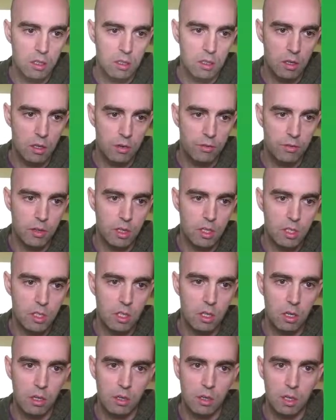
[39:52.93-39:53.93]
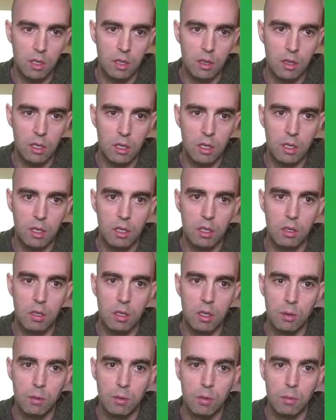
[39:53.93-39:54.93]
the first color in the
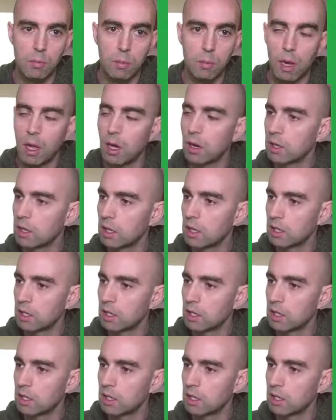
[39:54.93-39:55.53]
color block is